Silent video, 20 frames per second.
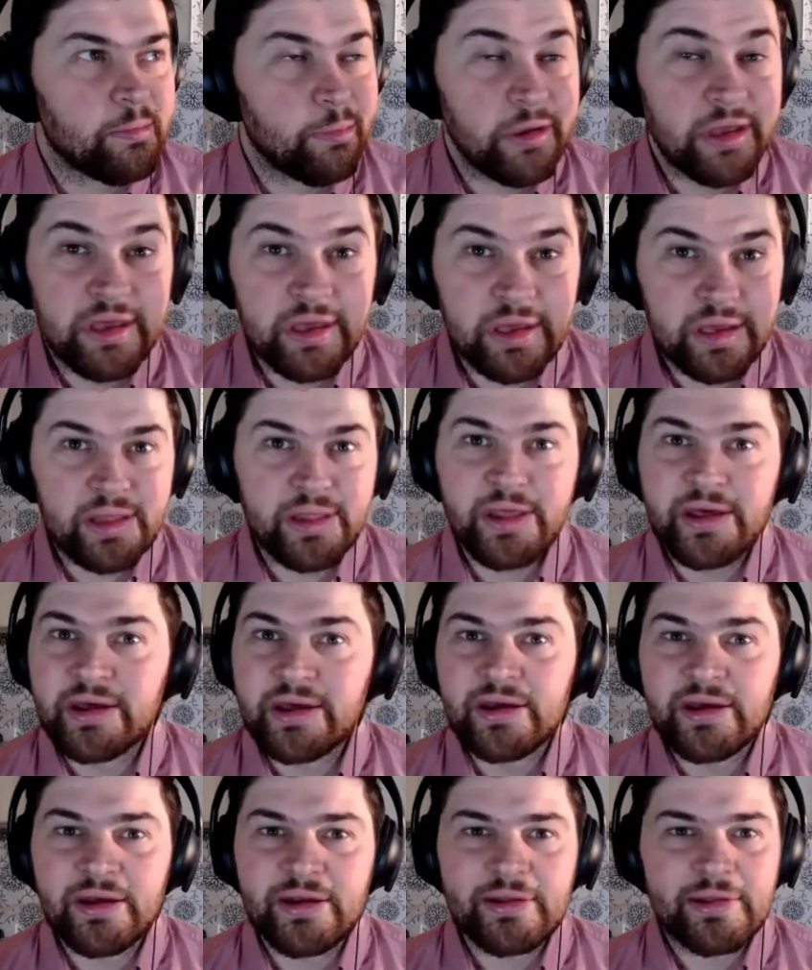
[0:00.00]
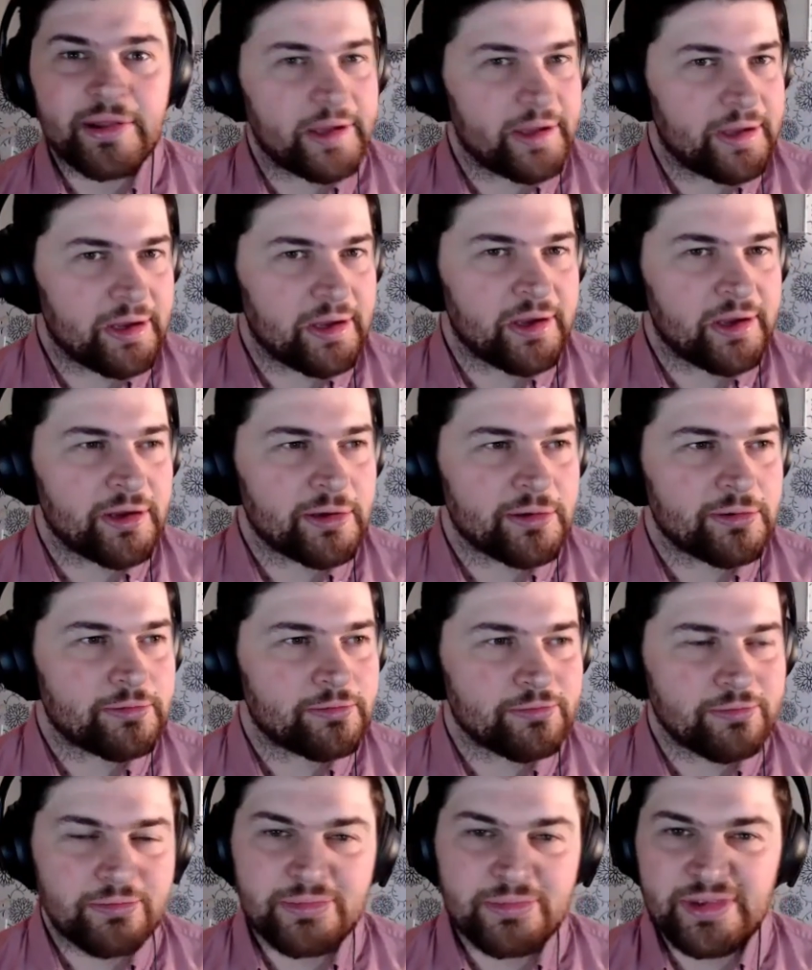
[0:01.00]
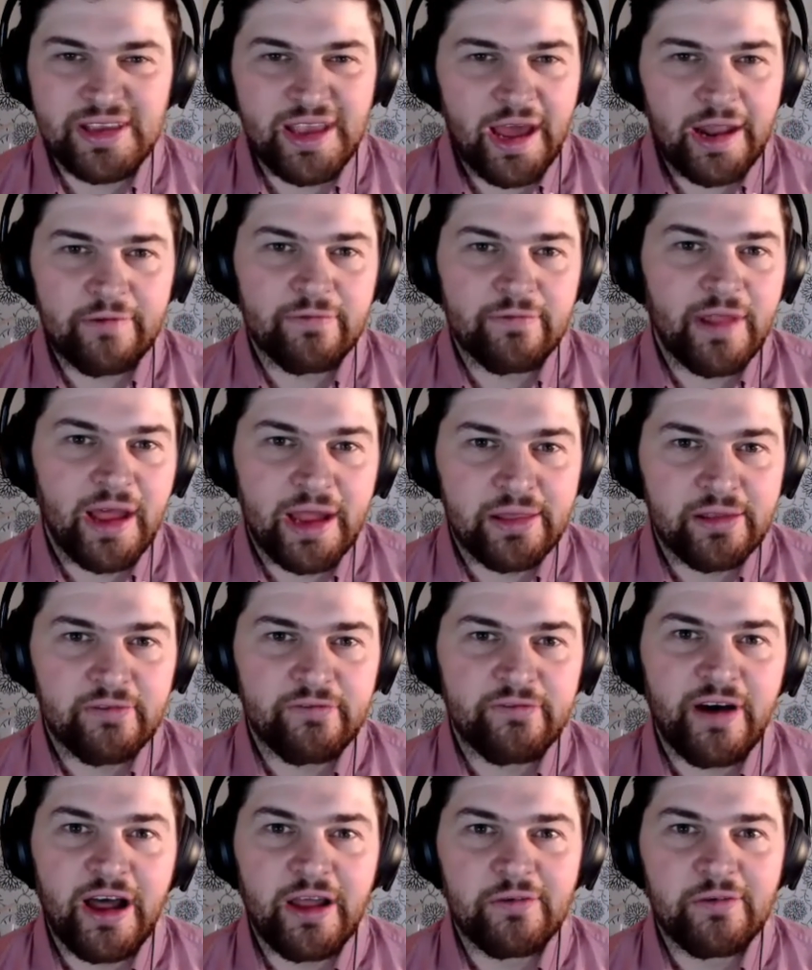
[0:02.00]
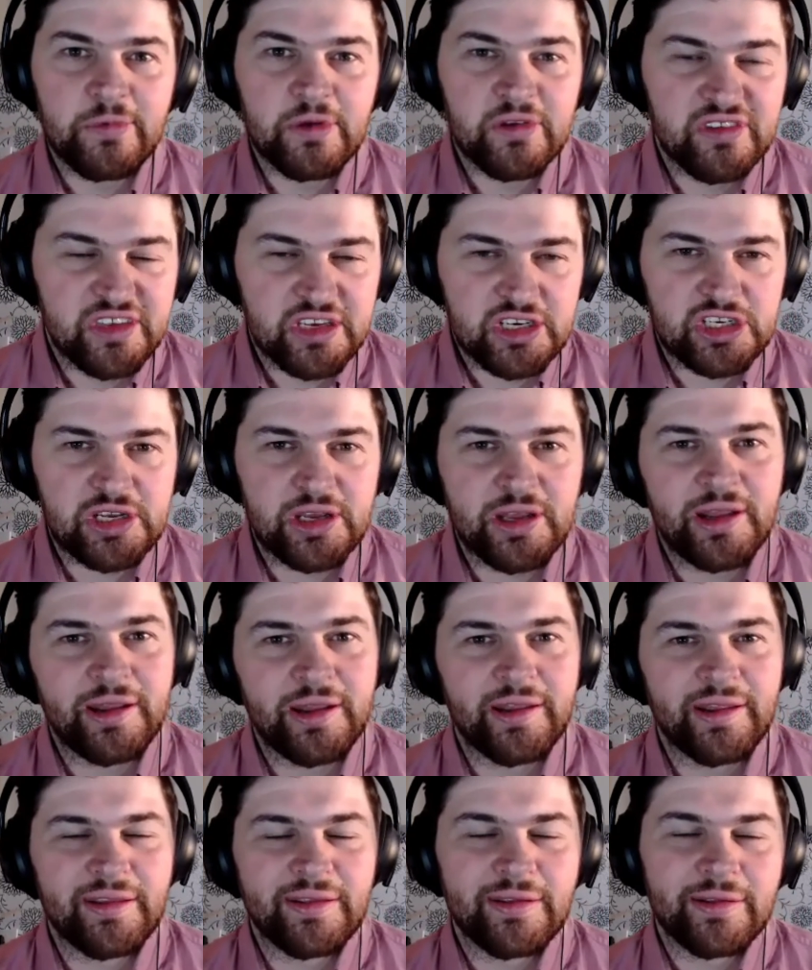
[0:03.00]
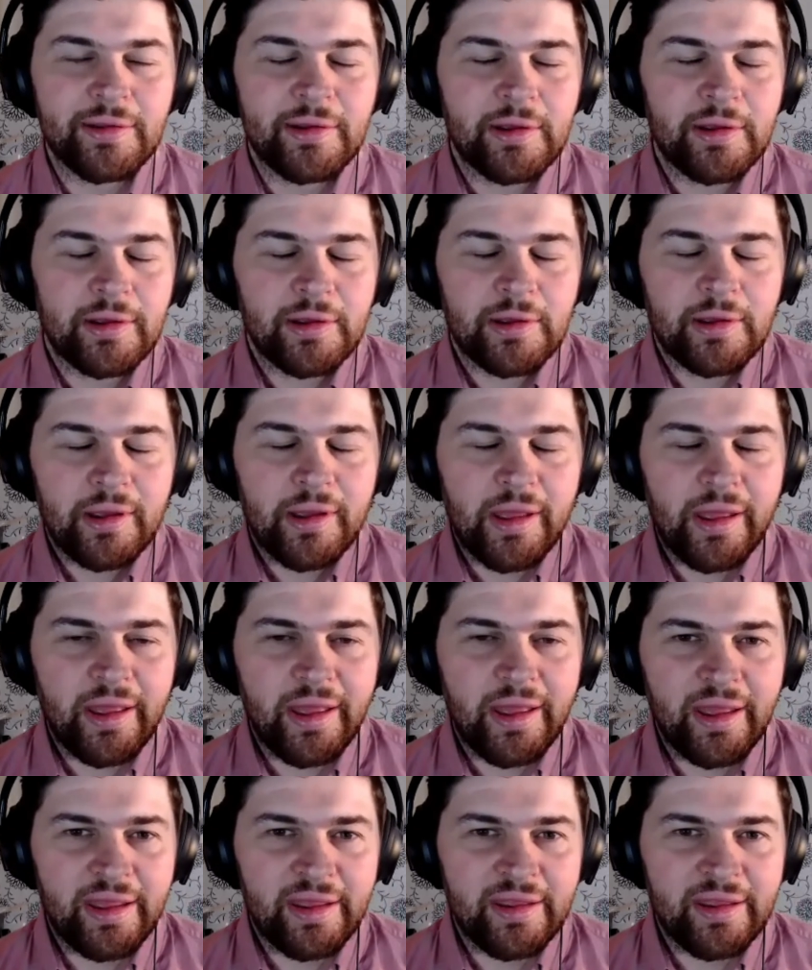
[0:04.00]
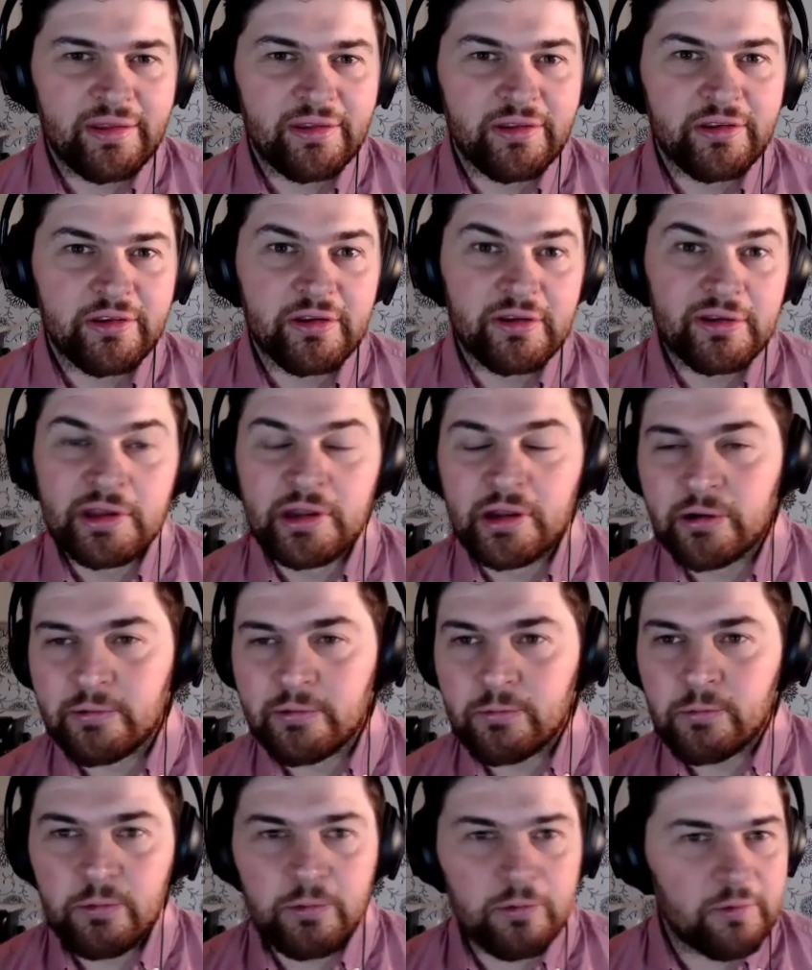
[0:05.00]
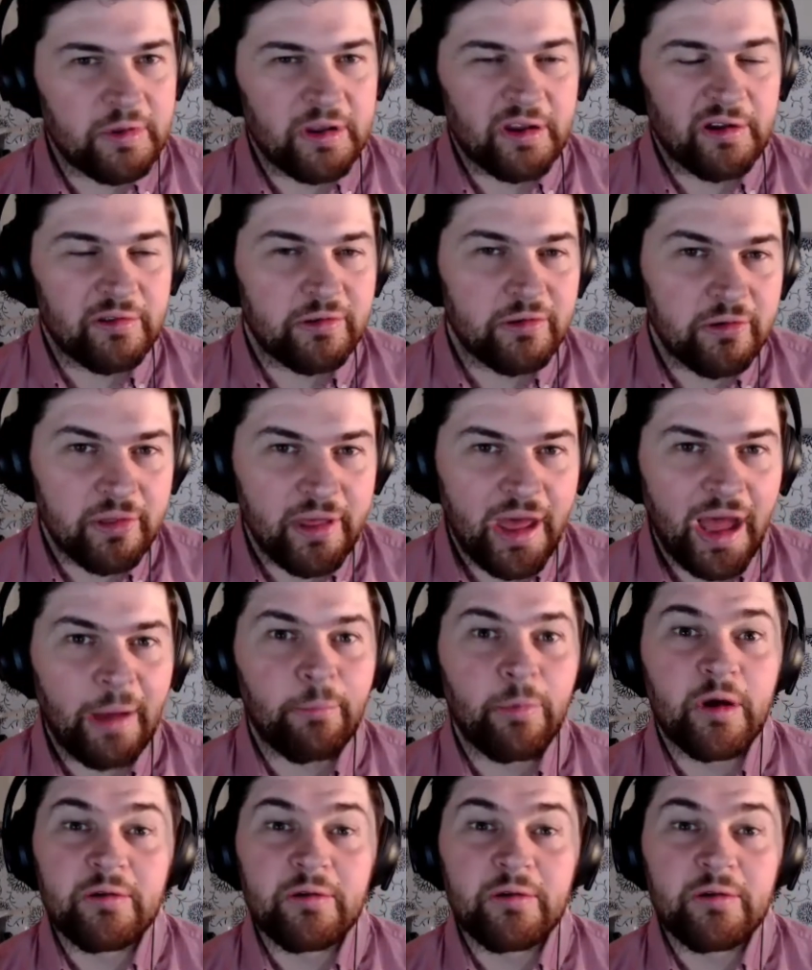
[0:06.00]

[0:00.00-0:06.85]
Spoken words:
be the like a kind of 9 to 5 musician and do that.